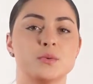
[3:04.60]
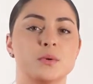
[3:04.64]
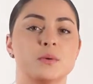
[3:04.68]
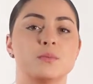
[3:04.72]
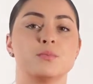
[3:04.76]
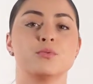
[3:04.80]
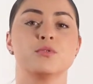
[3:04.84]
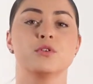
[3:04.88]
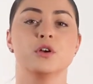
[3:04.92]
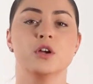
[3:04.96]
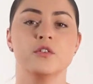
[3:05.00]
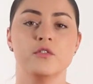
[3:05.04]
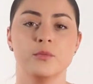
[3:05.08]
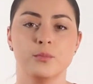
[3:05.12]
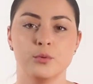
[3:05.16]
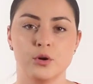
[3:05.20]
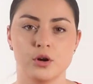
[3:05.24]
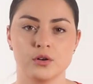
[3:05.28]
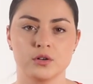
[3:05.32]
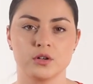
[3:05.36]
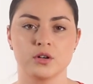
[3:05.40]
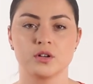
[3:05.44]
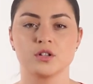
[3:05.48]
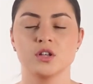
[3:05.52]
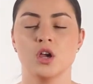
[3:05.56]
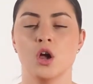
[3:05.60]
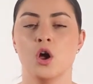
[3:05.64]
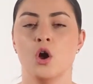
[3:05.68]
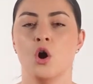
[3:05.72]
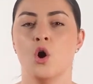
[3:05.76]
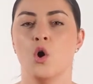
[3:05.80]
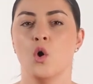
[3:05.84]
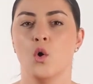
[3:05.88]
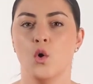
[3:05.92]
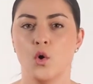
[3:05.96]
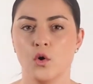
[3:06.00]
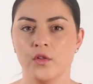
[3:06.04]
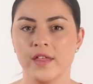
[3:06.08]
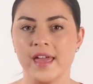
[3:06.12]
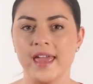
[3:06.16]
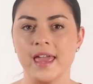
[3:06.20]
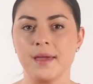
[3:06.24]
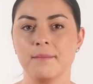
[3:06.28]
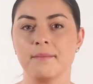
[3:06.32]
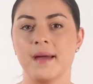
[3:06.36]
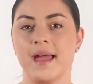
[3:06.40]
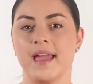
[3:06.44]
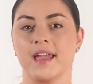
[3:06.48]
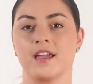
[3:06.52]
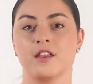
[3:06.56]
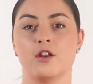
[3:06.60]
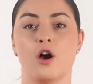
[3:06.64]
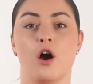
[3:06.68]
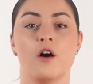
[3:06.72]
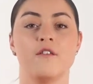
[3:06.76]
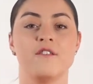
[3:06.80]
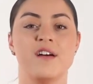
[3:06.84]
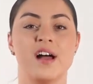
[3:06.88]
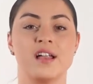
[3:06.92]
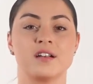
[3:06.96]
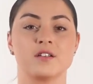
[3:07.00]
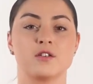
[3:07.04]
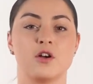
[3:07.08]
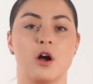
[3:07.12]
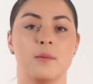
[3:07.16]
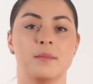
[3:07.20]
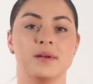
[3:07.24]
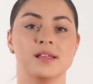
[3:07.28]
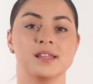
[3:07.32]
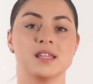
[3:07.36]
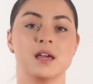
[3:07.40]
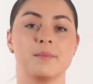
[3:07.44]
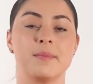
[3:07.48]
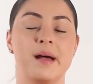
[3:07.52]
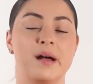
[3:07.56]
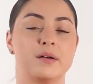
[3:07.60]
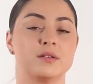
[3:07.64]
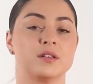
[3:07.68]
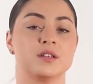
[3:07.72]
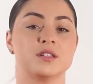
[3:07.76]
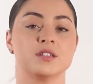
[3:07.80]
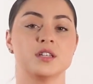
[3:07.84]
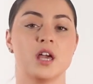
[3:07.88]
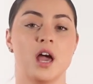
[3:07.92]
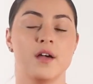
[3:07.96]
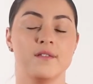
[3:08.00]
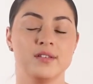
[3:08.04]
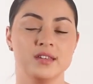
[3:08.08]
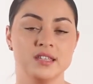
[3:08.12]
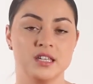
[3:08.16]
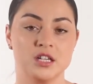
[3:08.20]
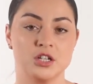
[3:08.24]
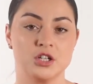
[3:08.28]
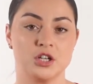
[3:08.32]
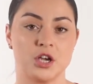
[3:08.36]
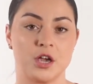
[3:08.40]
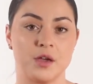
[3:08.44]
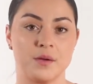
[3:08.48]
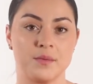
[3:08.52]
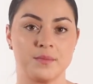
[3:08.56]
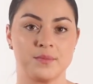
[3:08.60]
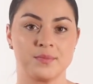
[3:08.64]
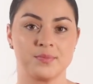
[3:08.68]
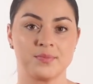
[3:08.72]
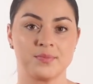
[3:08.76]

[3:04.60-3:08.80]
to improve a product, or they can make an offhand comment about a service issue.